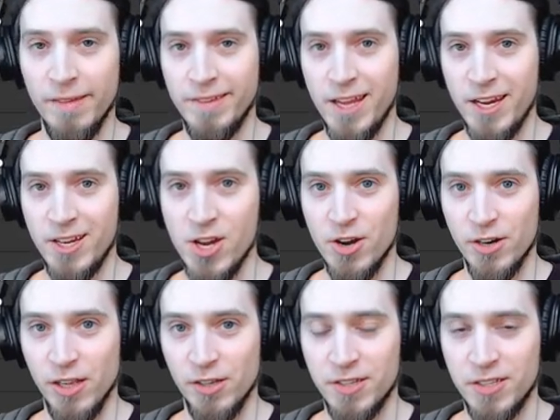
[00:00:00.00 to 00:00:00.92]
Take care
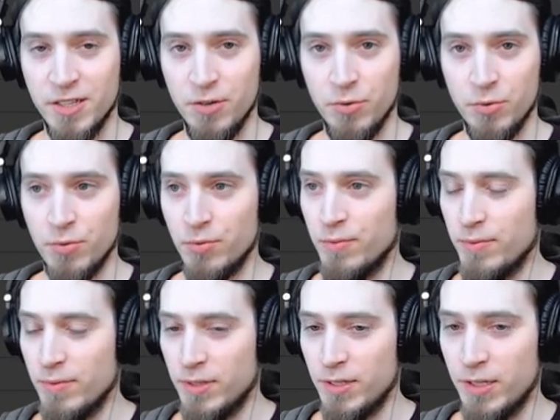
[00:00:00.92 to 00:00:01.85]
and I'll see you
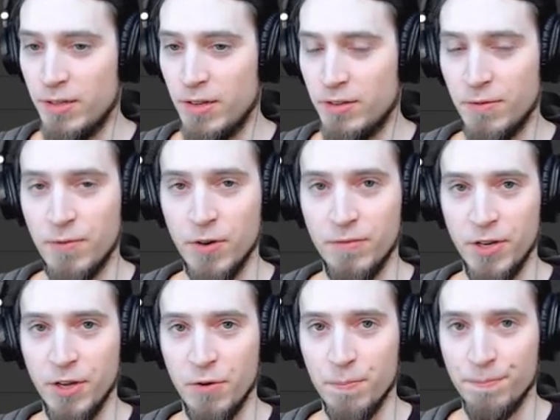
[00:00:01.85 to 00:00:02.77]
in a different
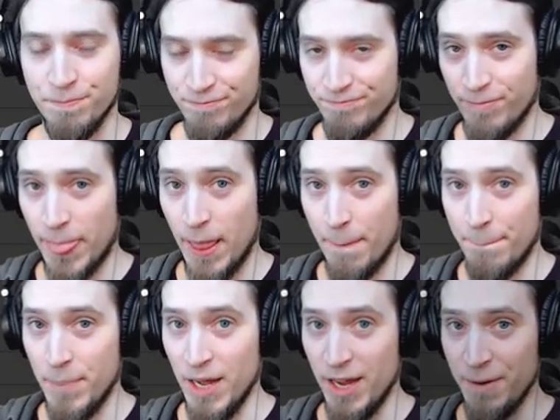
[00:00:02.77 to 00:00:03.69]
video.
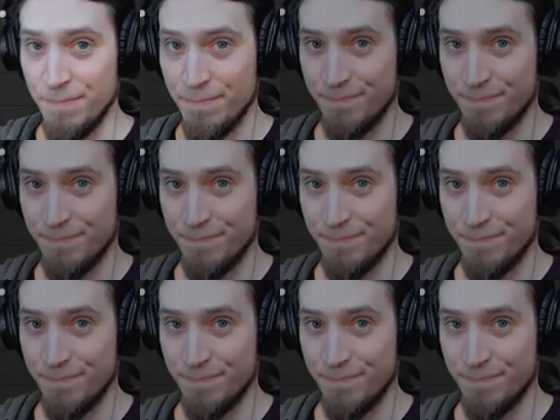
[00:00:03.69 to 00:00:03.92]
Bye!